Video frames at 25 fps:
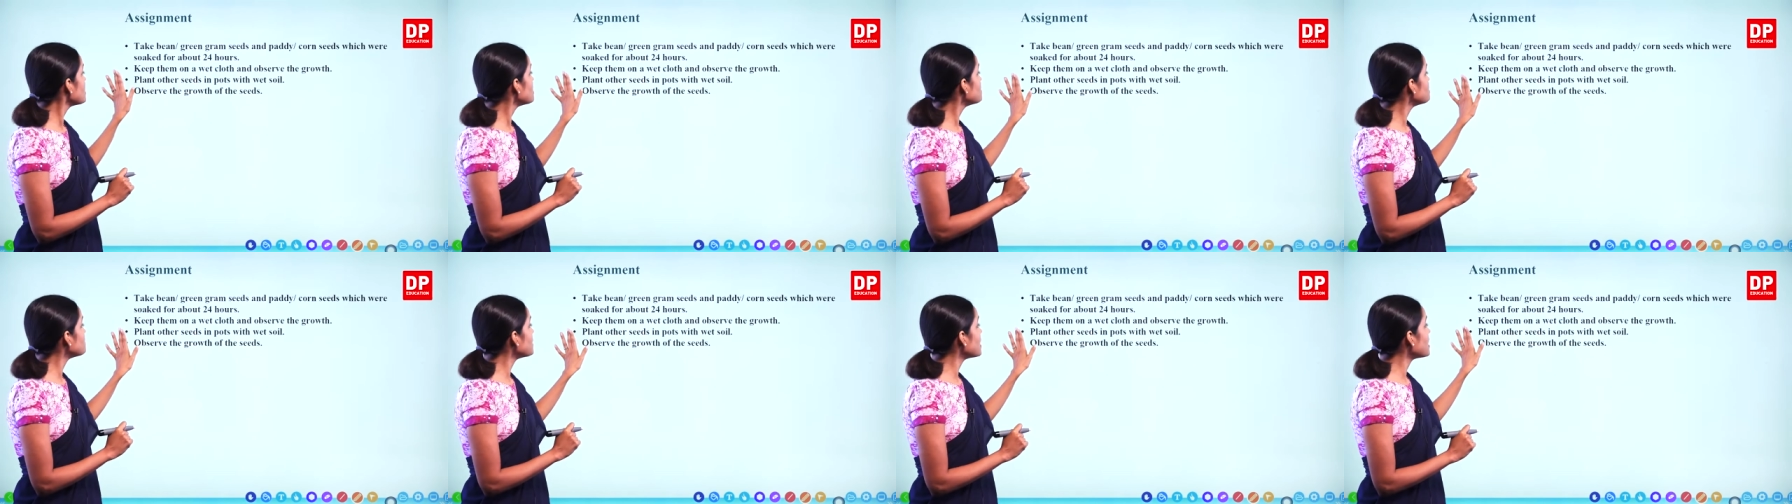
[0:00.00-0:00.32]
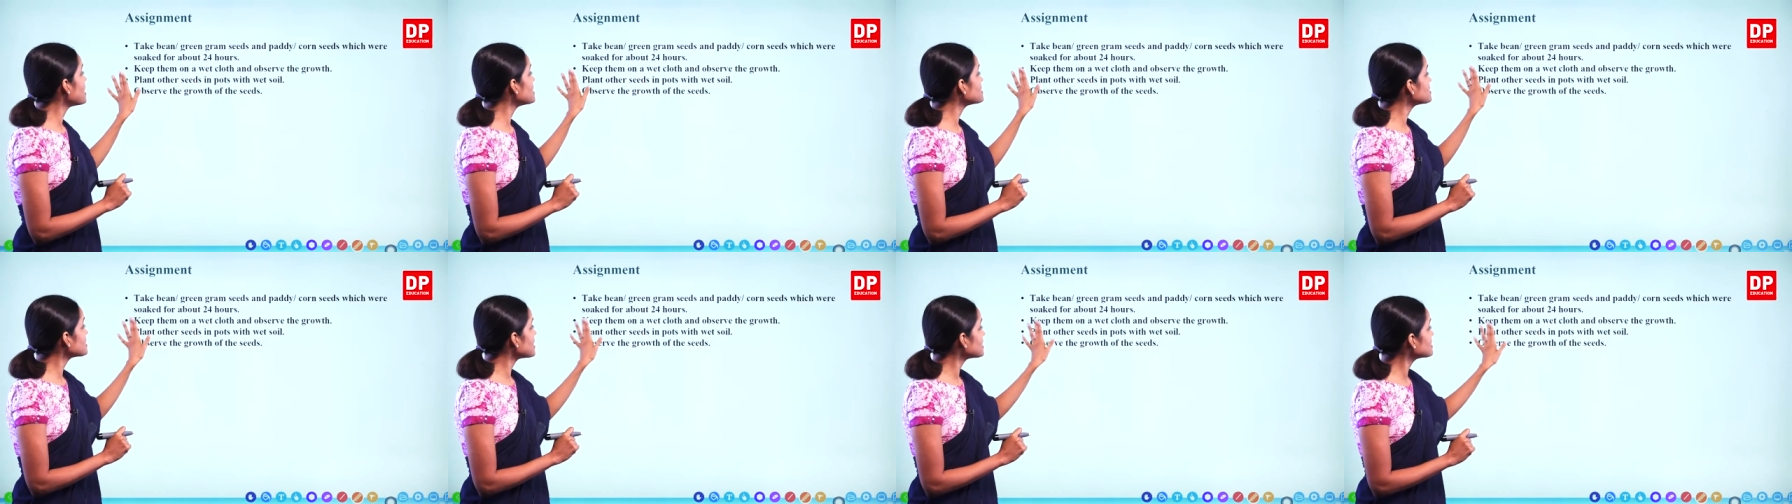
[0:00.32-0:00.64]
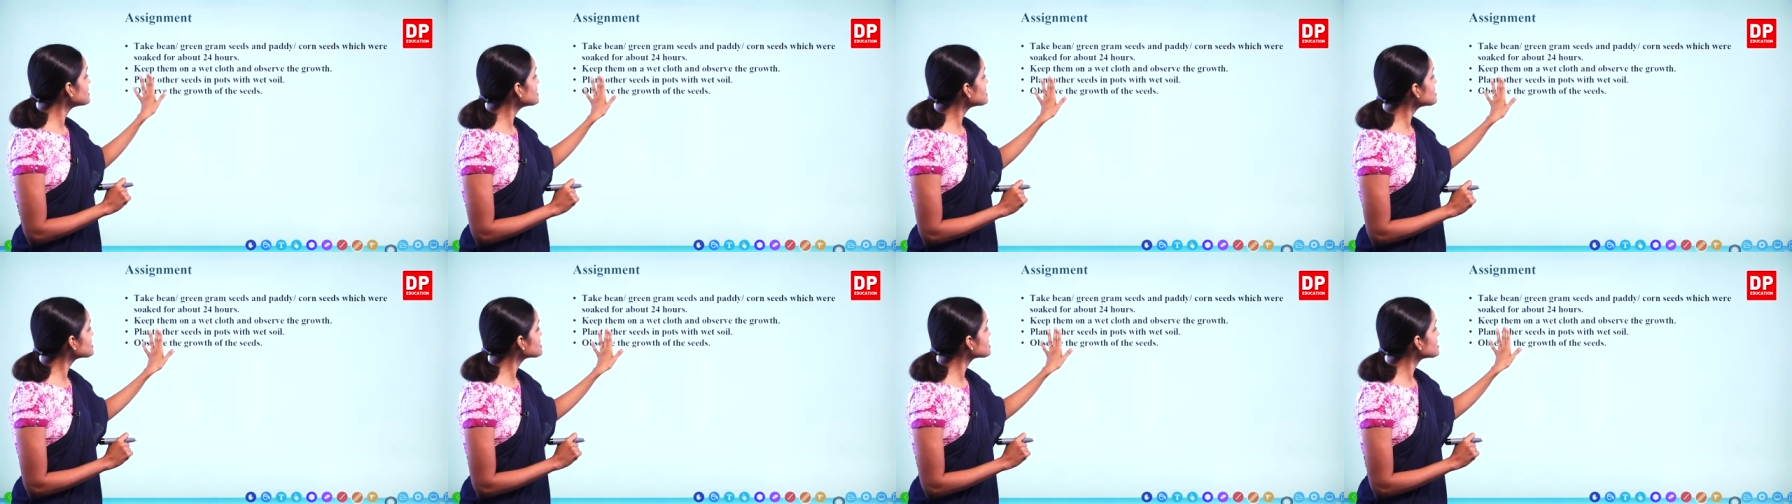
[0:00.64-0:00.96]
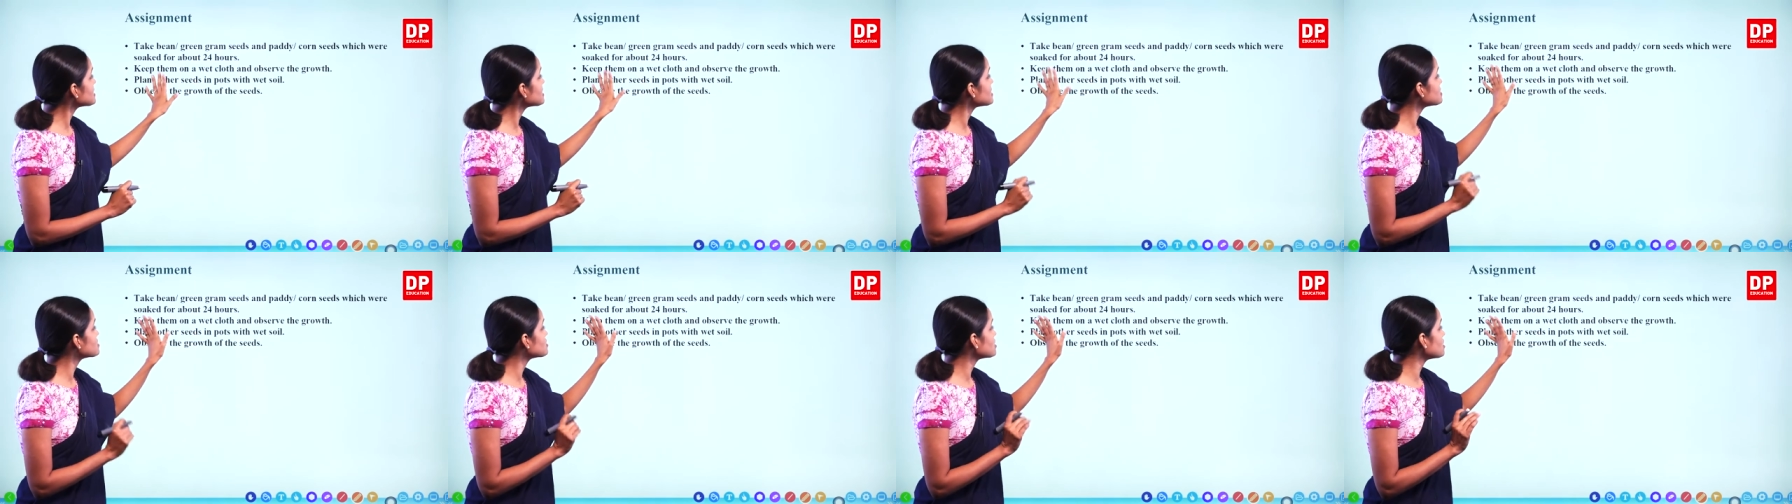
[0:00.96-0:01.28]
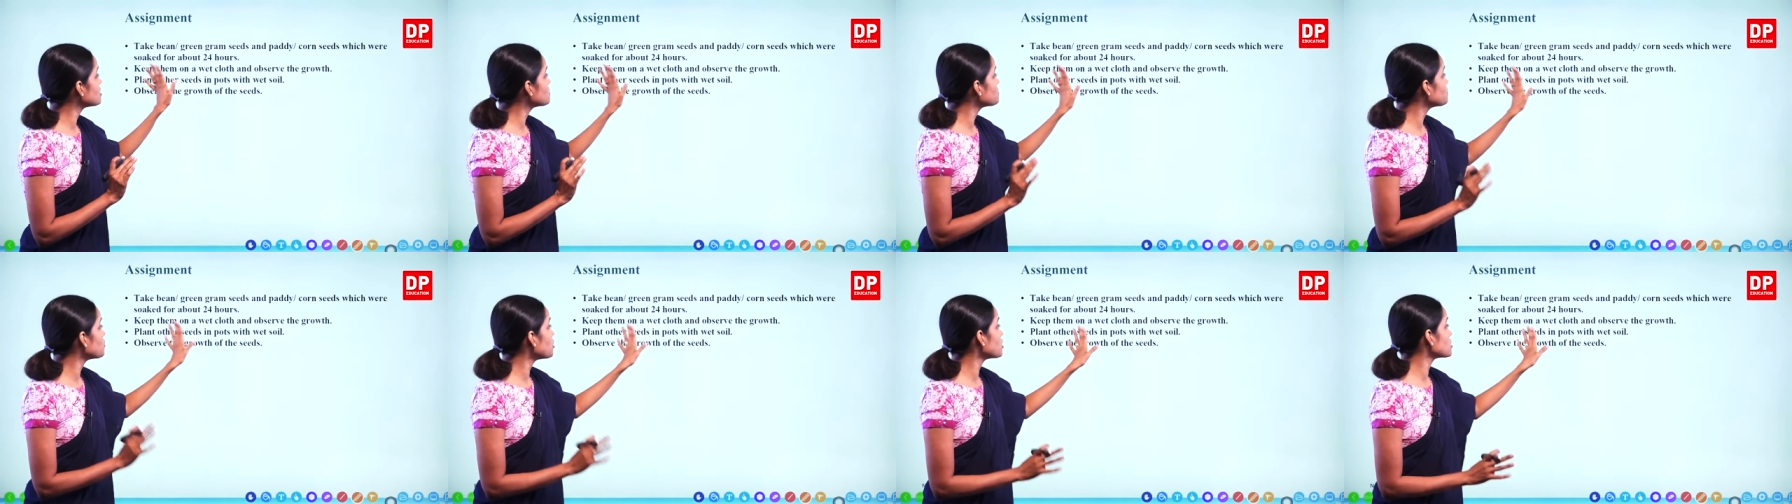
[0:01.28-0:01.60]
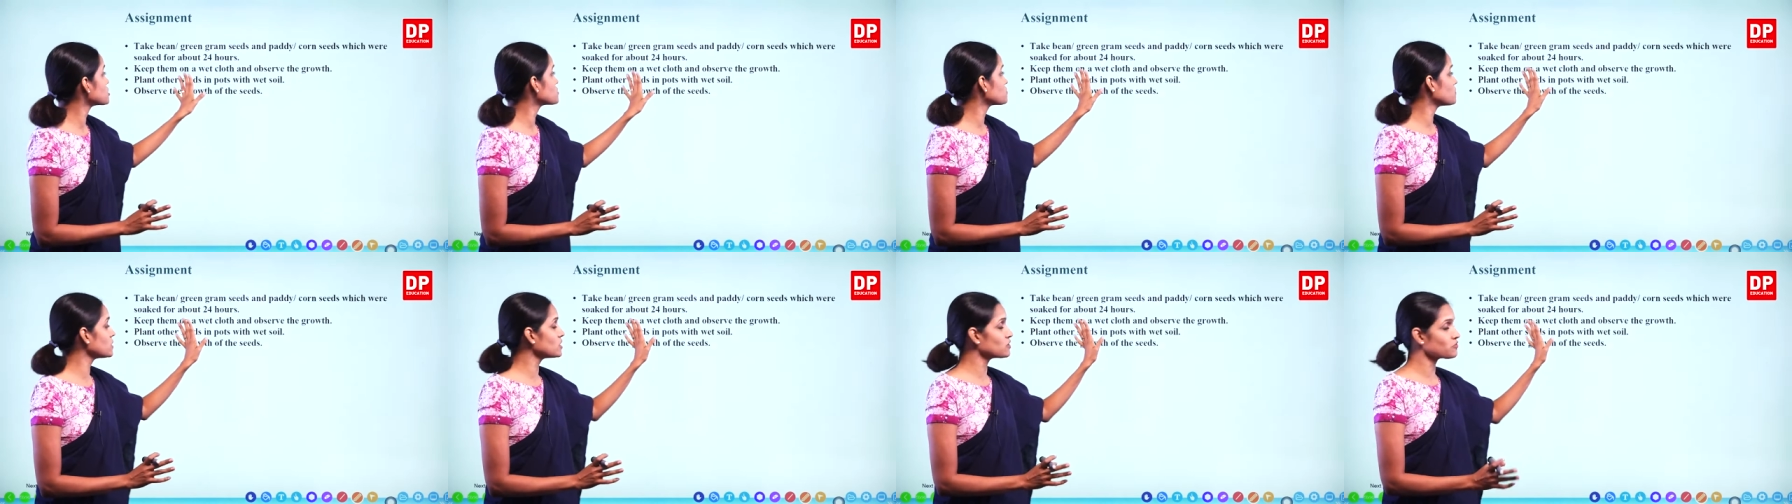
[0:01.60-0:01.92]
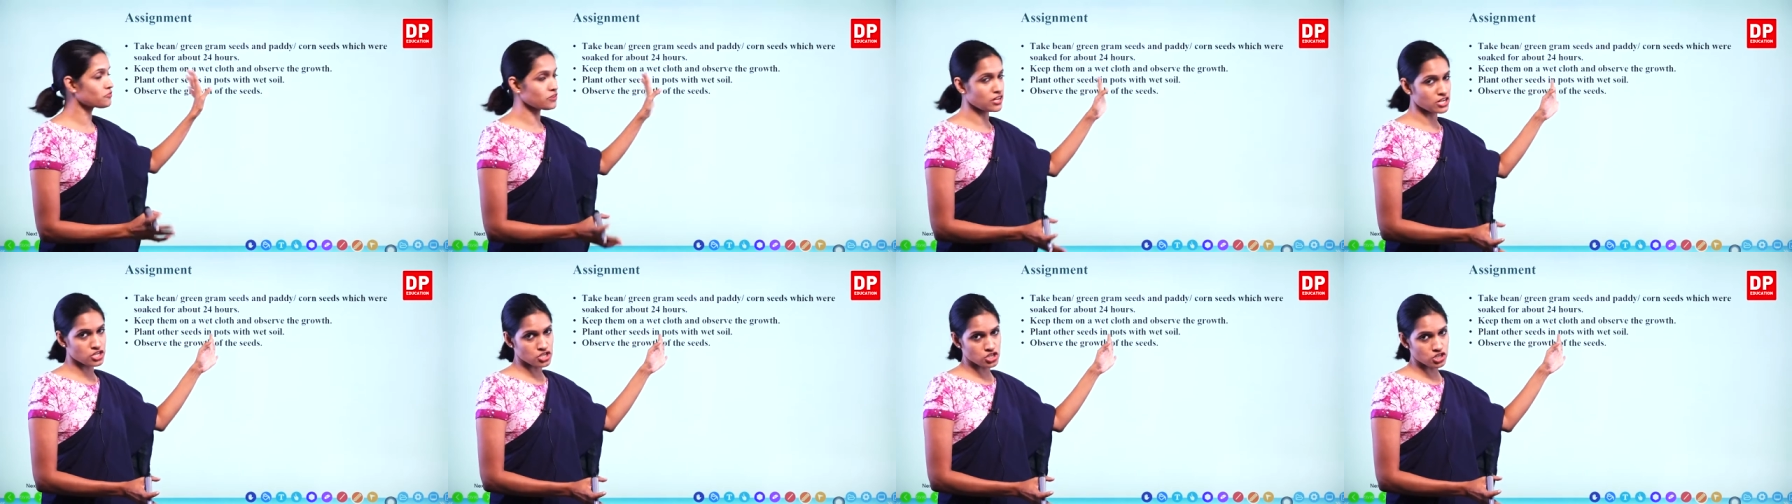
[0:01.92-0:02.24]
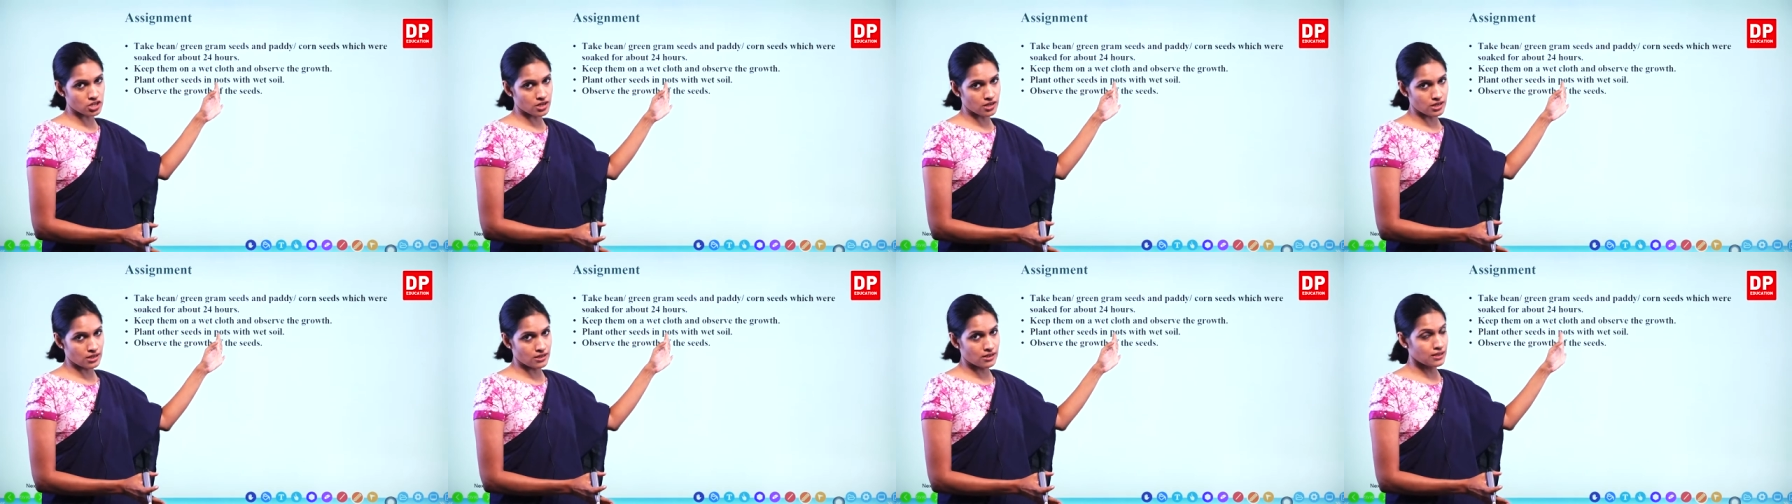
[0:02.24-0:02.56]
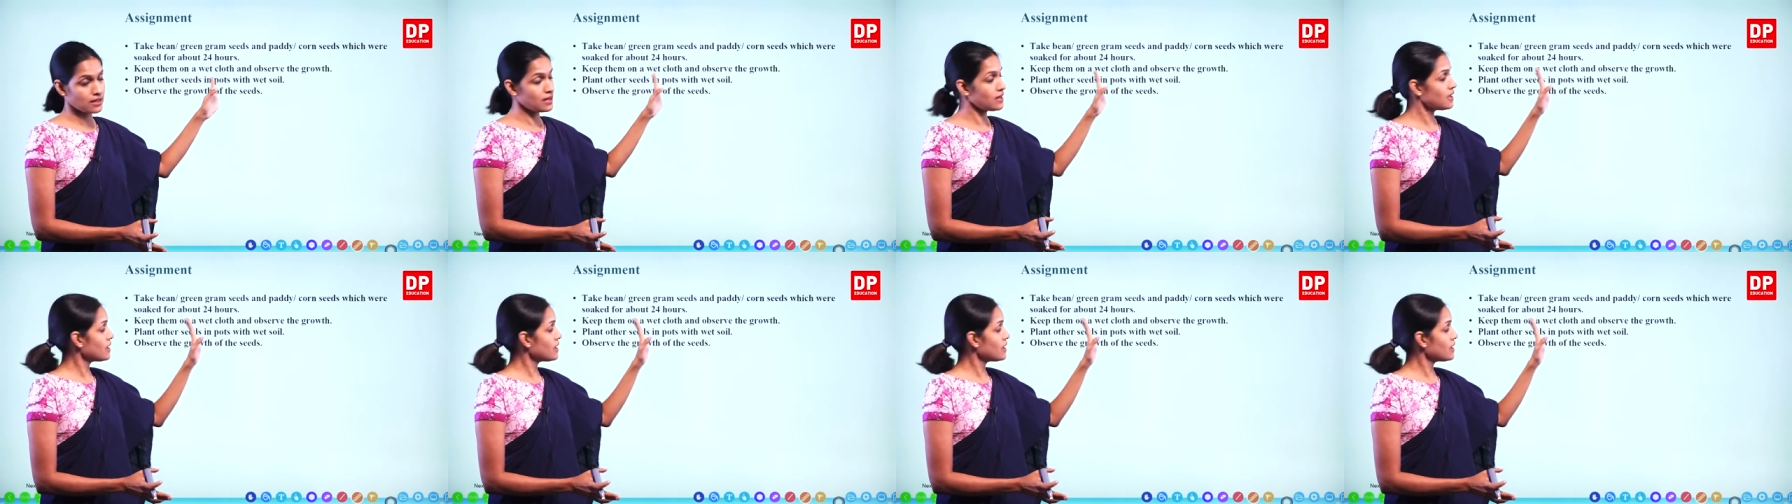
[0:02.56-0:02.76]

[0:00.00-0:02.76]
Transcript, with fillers: Plant other seeds in pots with wet soil